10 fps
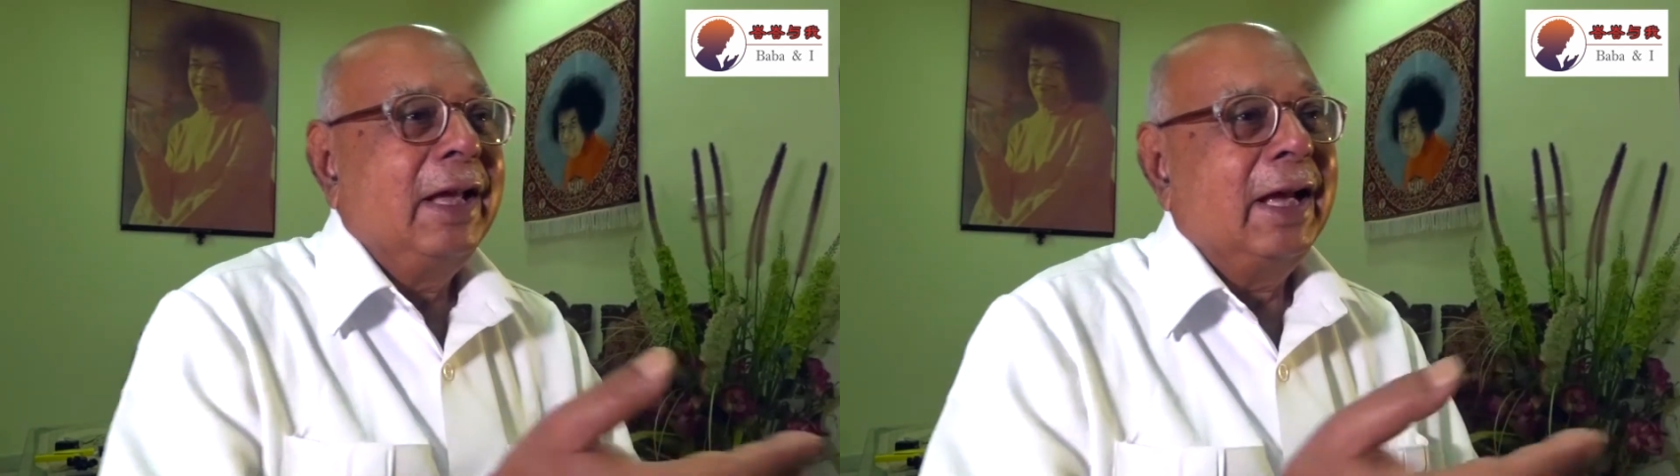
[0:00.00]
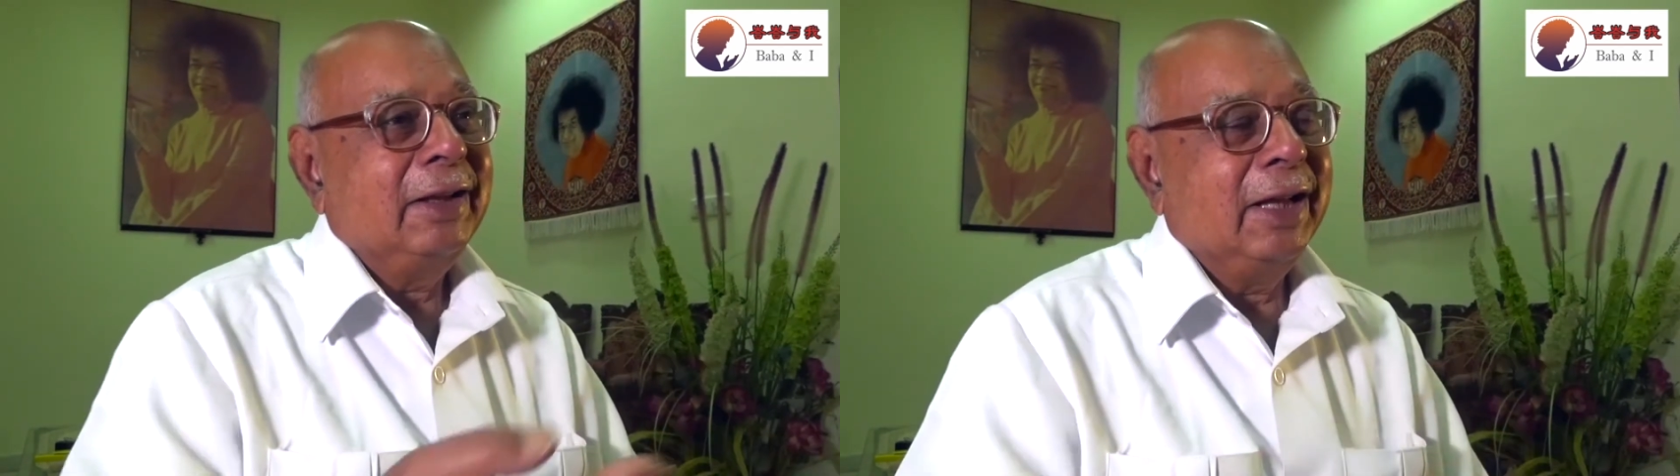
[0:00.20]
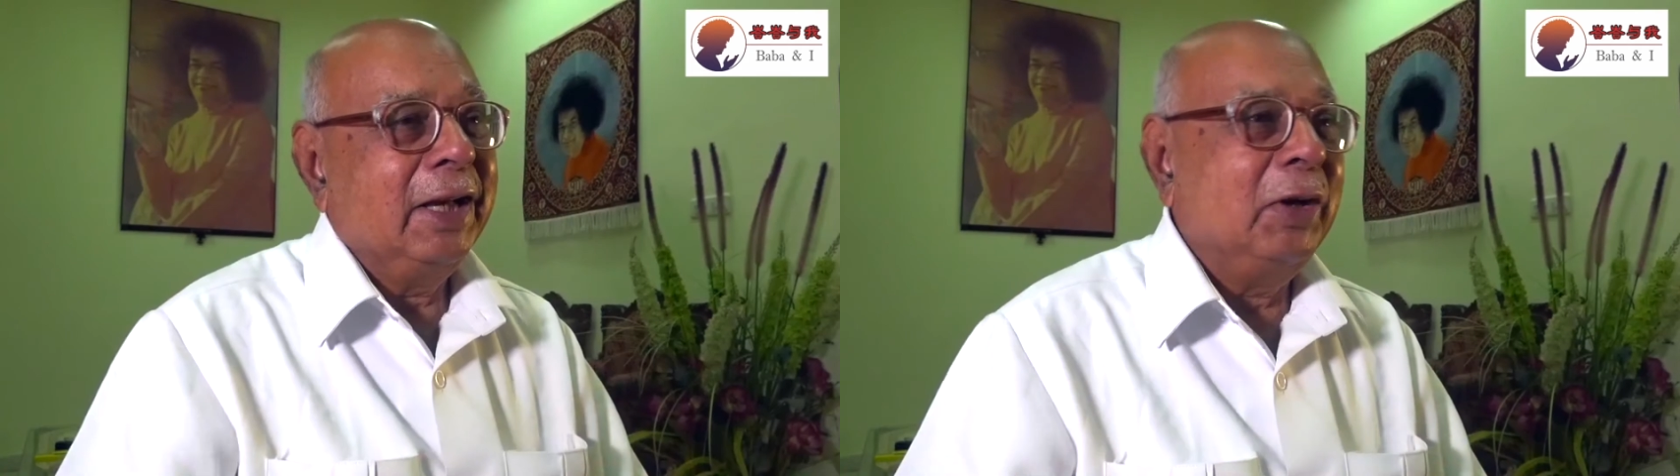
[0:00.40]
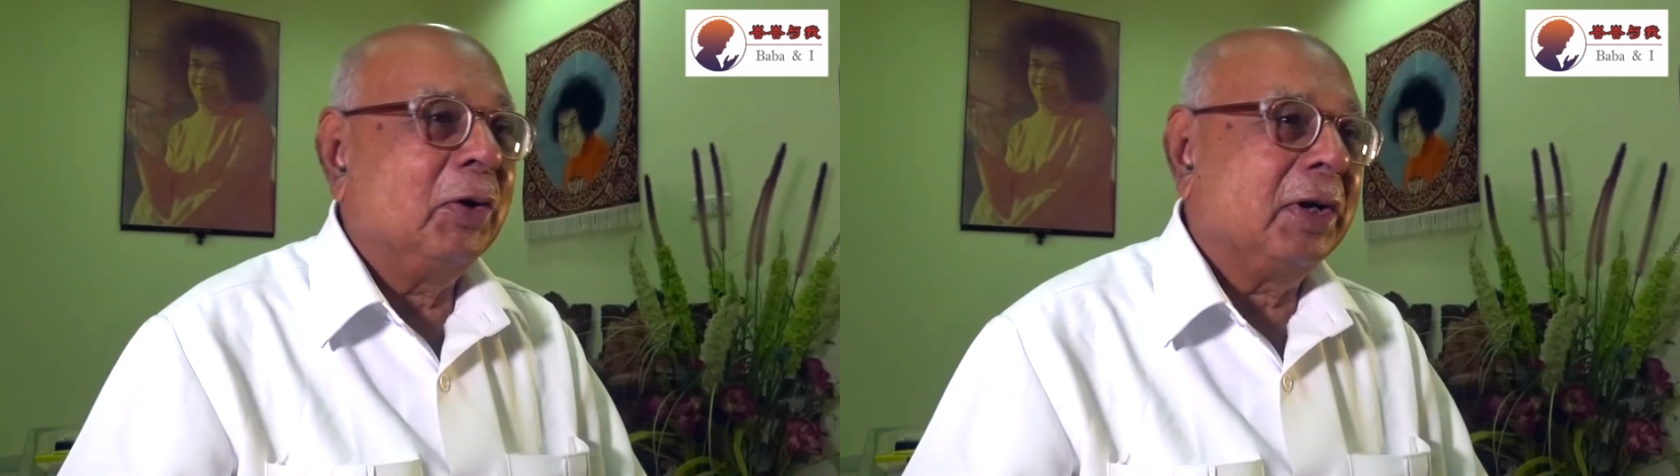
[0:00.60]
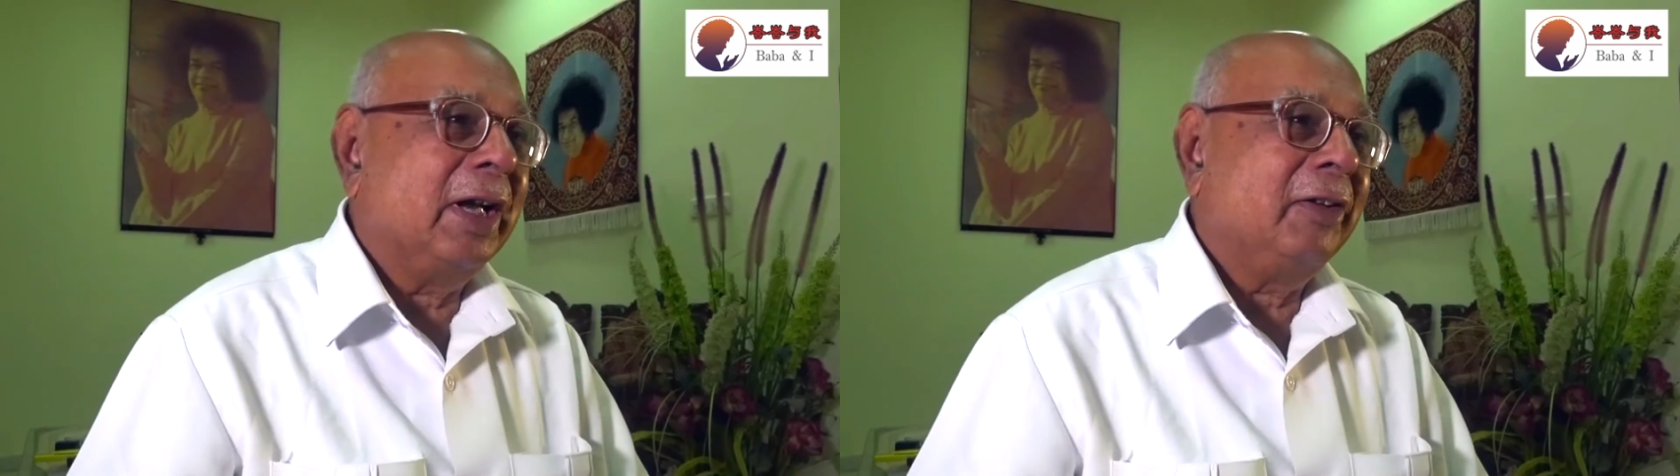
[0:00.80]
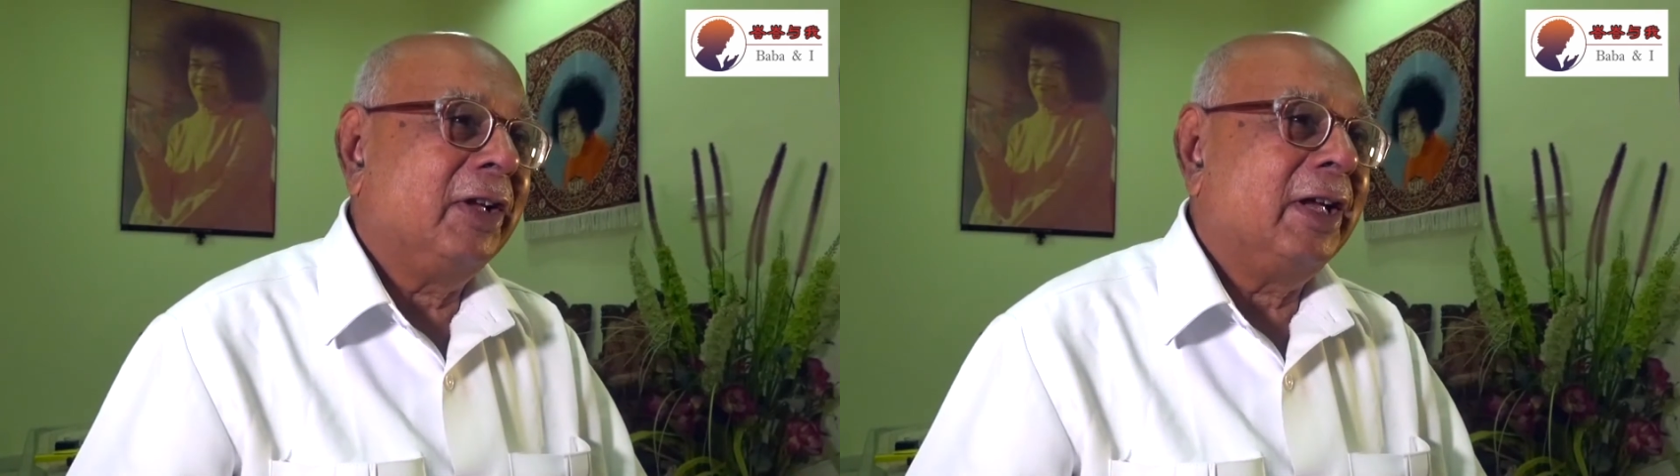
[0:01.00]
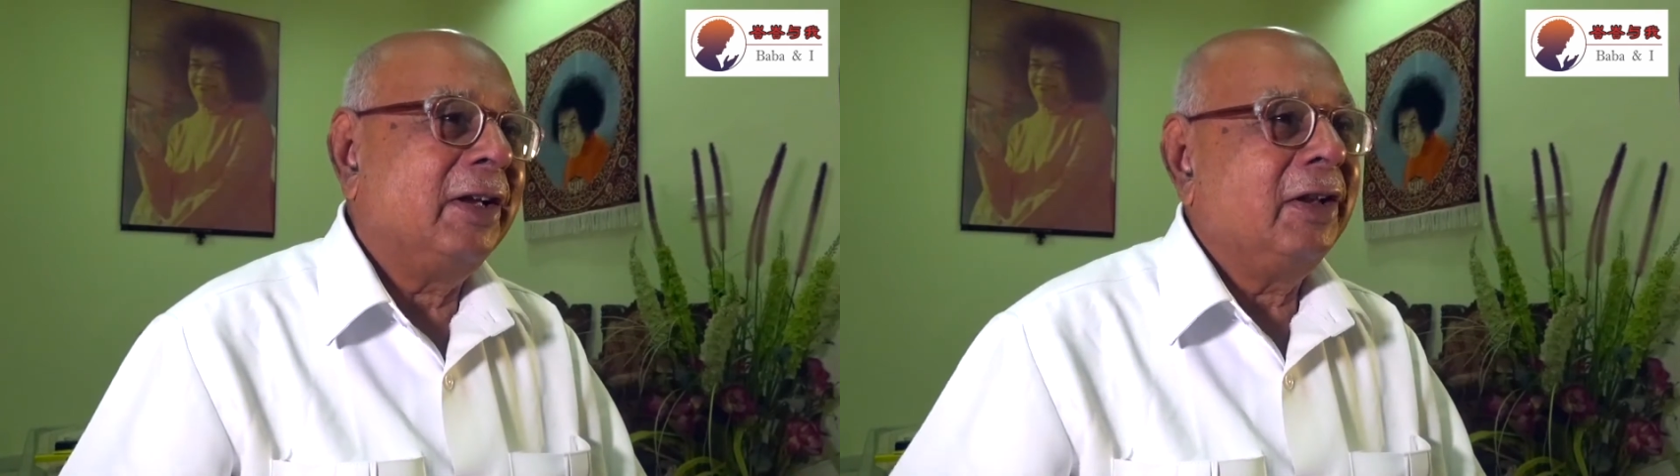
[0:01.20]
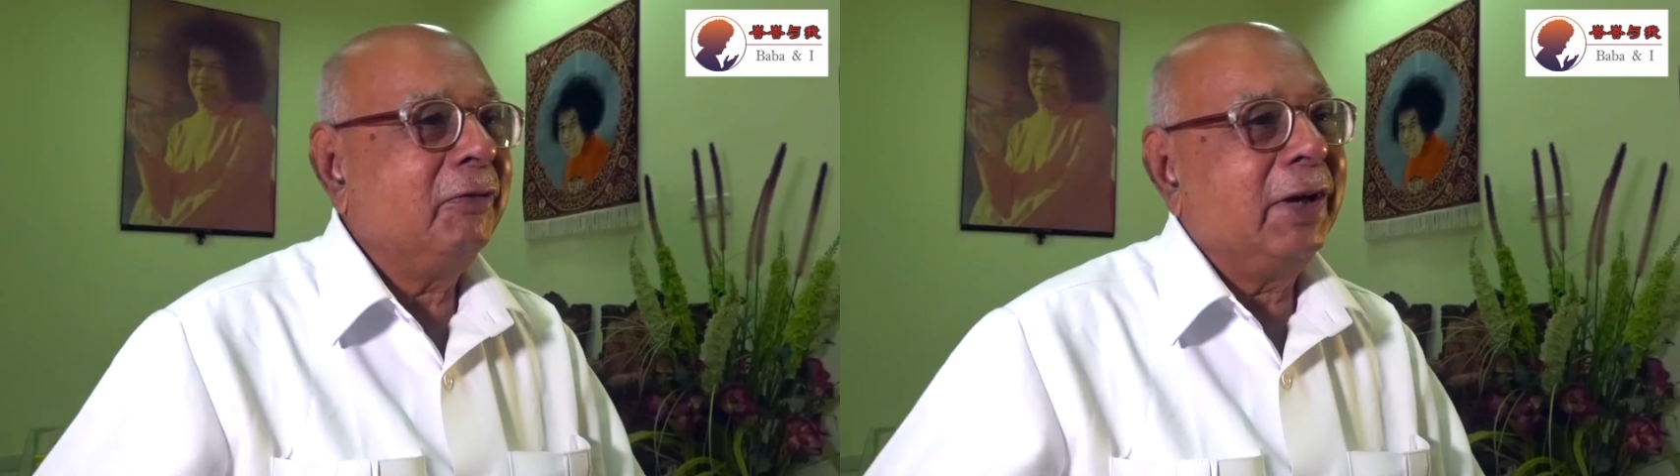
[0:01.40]
and then he looked at us
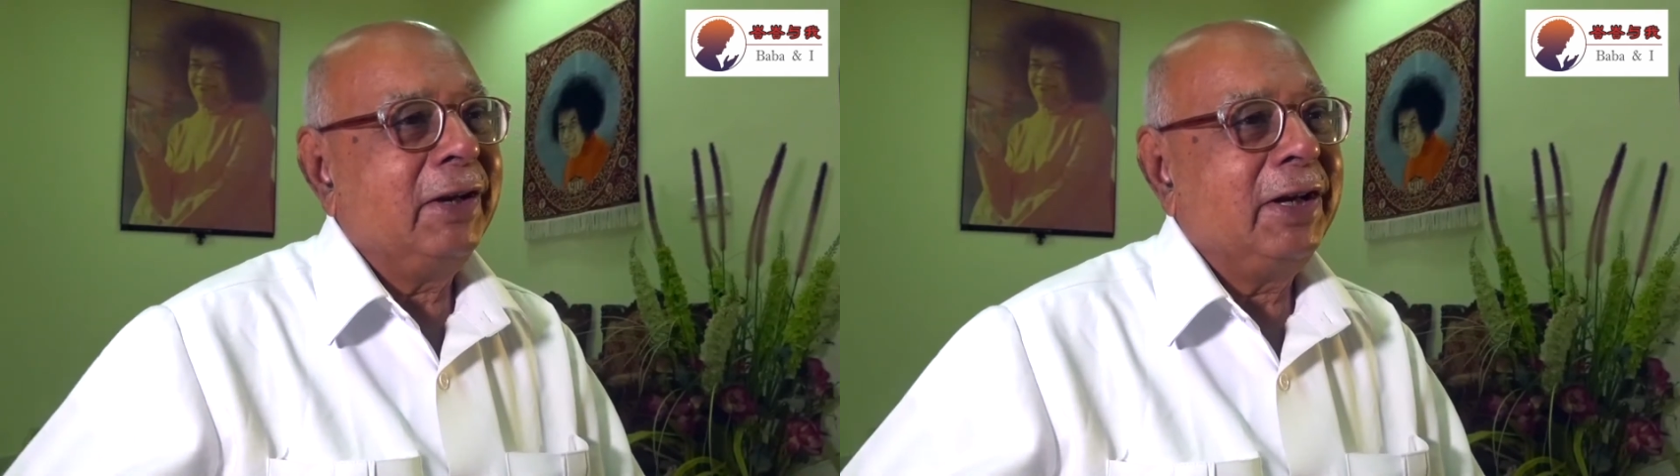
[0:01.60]
when he